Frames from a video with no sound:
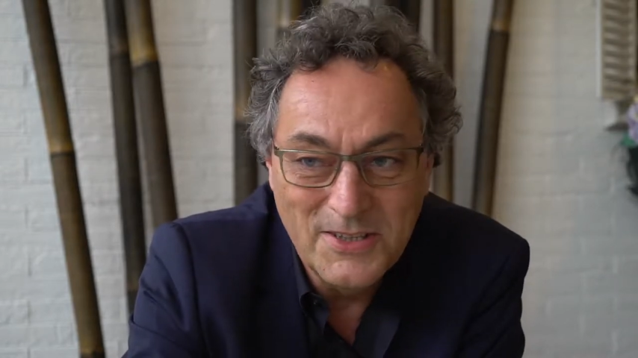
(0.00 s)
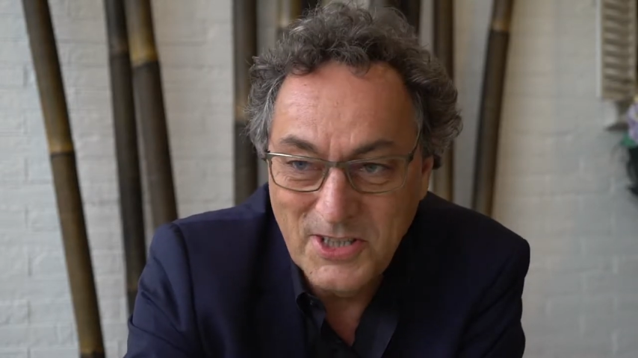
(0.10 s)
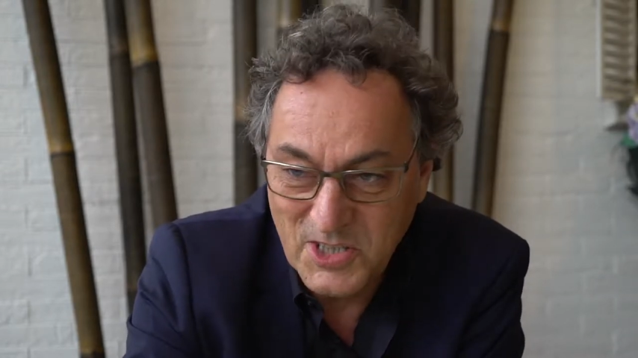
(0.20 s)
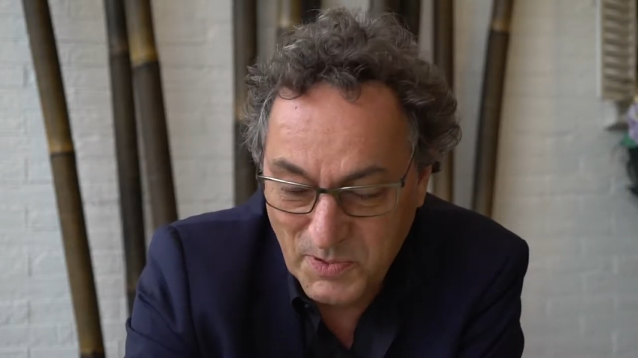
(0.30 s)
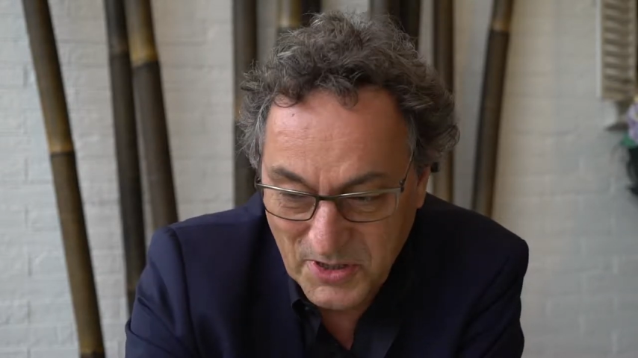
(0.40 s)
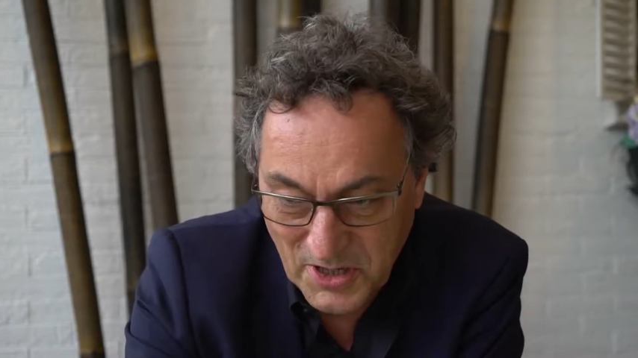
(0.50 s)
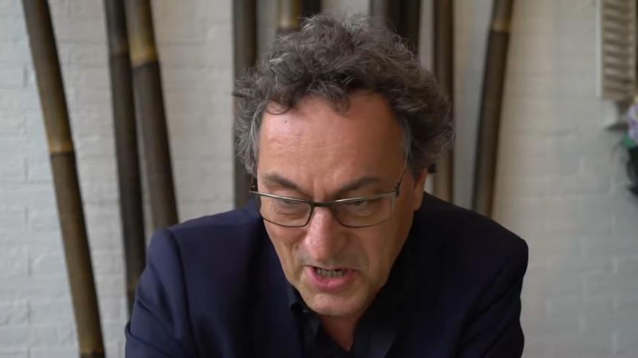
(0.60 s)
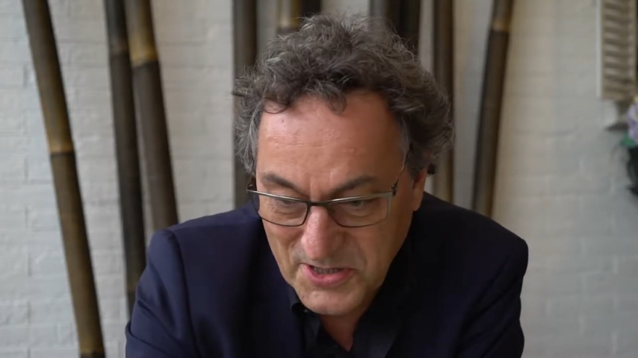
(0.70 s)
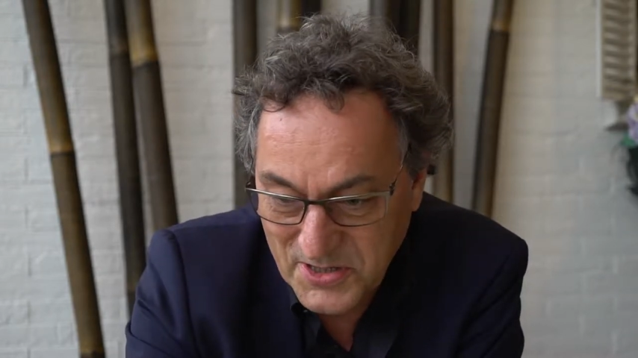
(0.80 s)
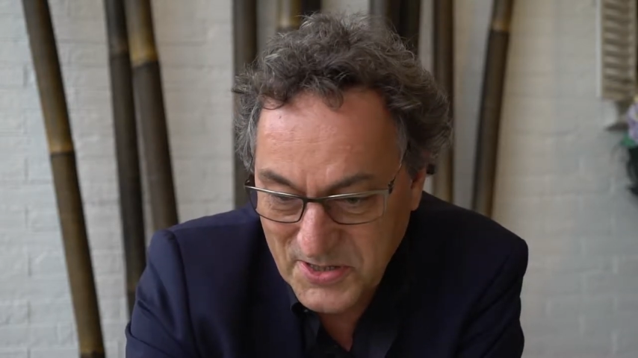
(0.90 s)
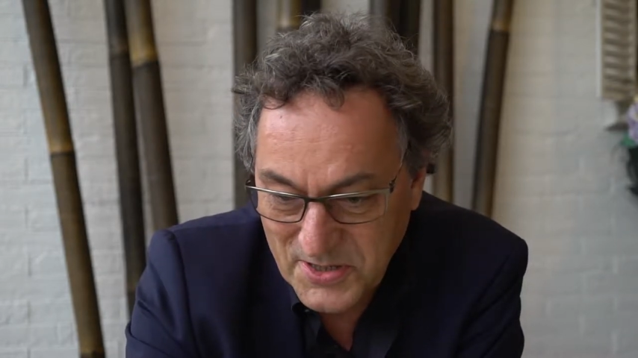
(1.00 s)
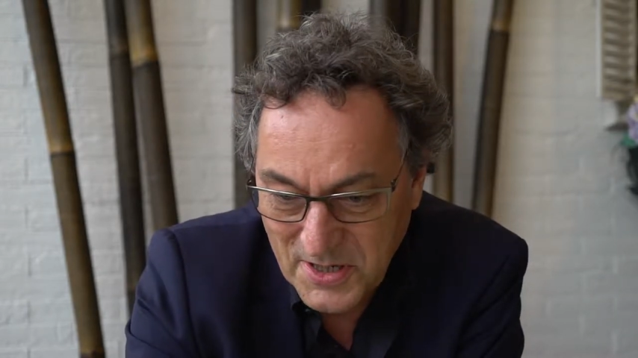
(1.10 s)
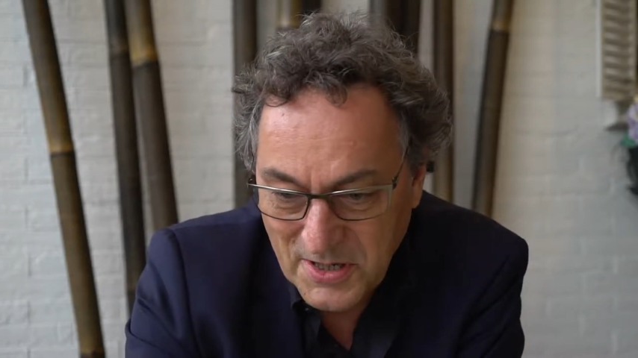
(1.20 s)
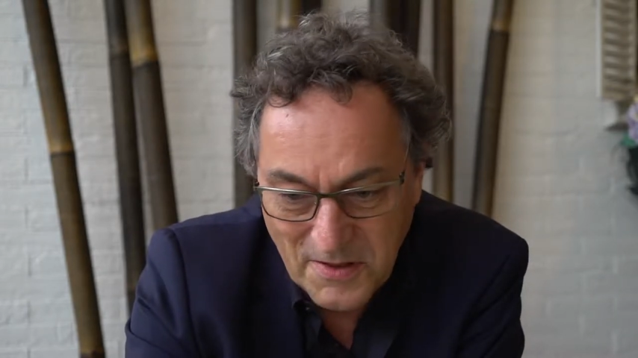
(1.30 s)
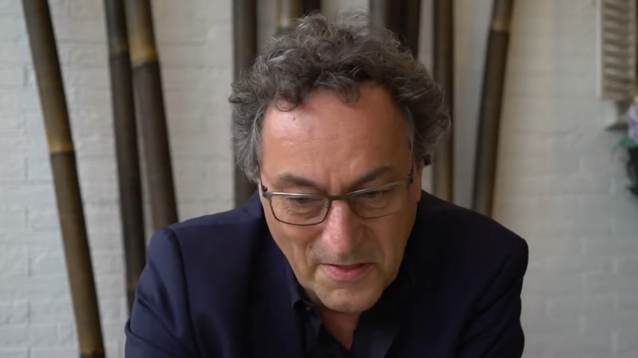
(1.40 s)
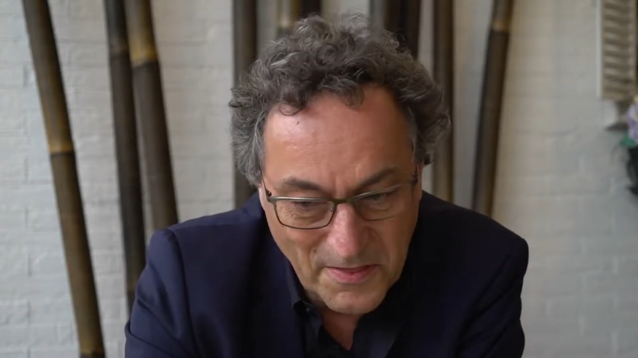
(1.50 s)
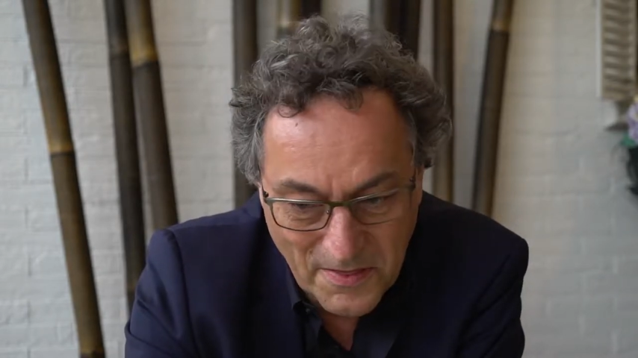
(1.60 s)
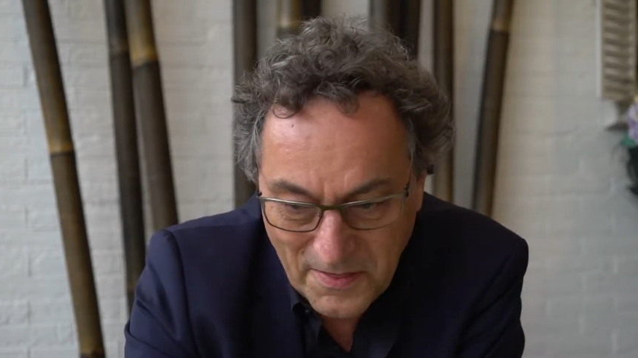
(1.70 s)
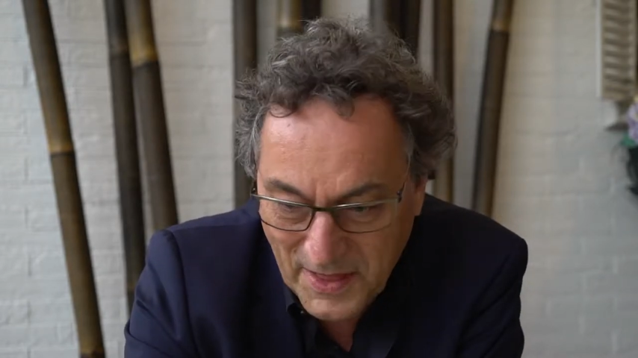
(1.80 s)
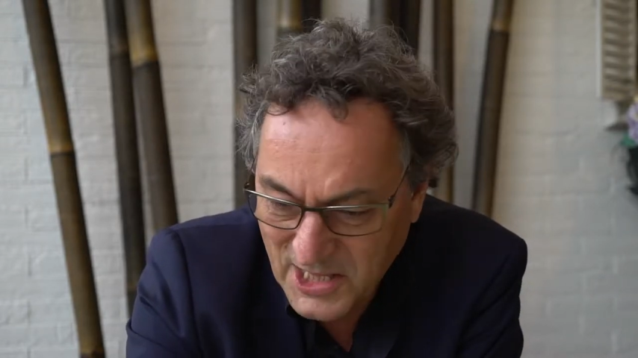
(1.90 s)
just because
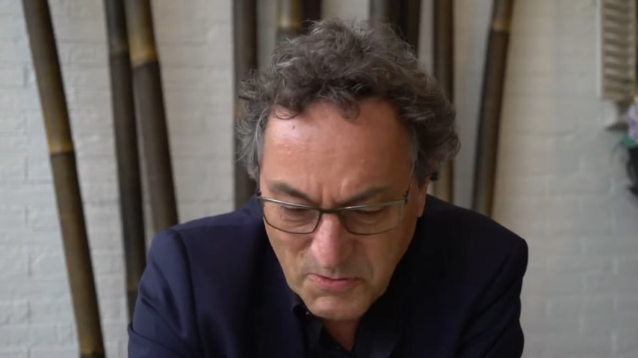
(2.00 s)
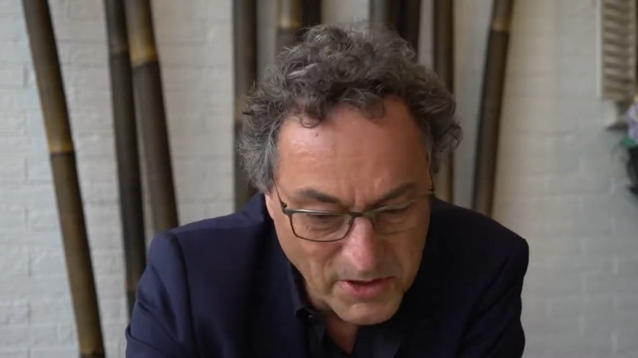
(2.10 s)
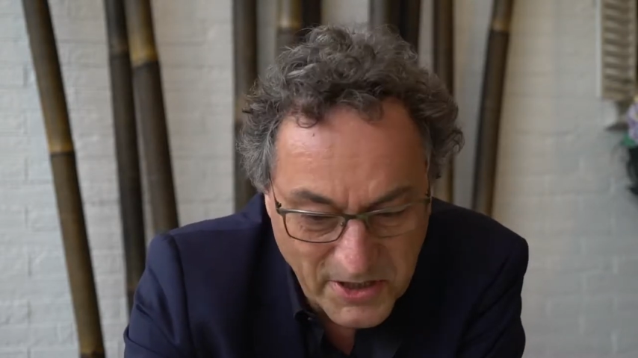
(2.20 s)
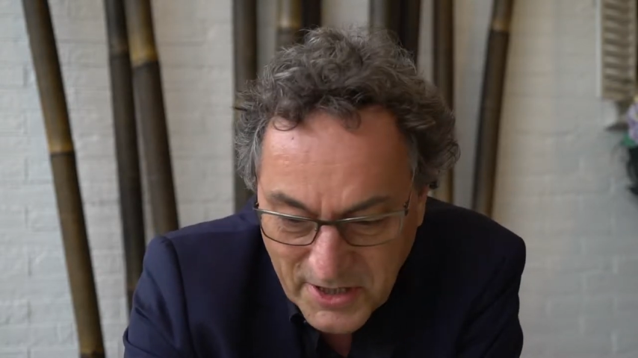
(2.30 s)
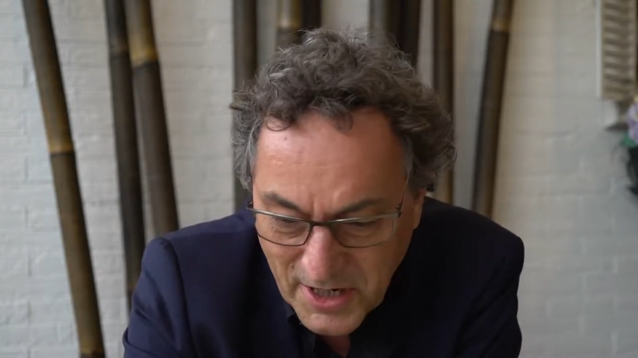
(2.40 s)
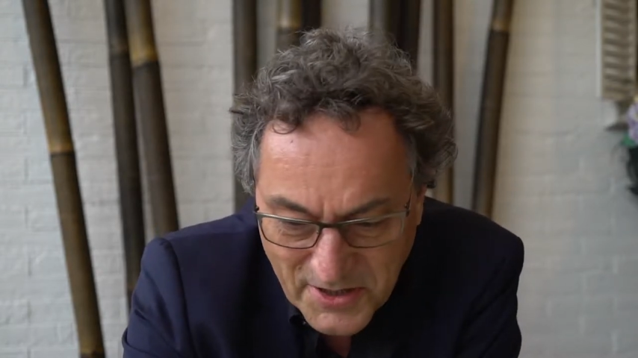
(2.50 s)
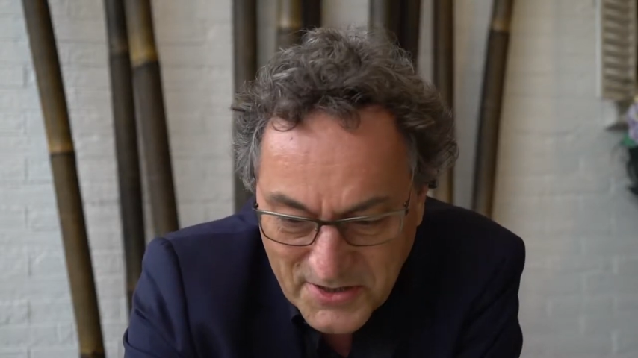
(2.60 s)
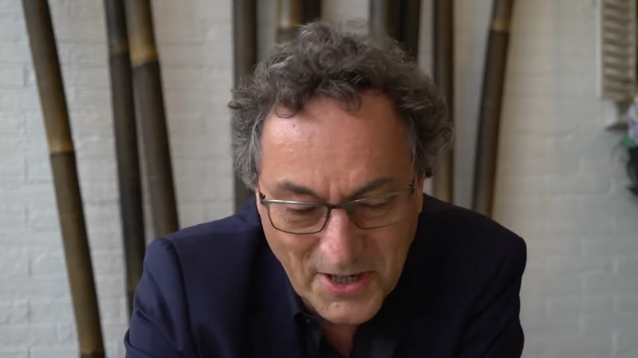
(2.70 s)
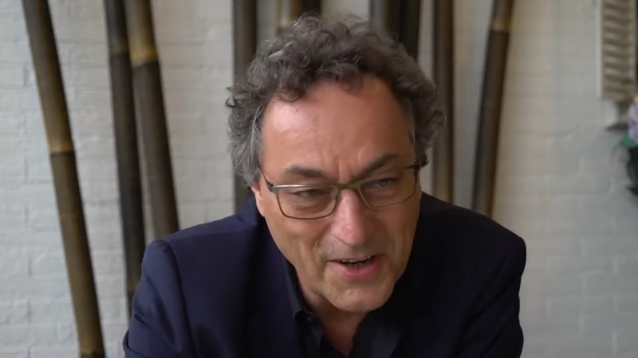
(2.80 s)
that's what it does.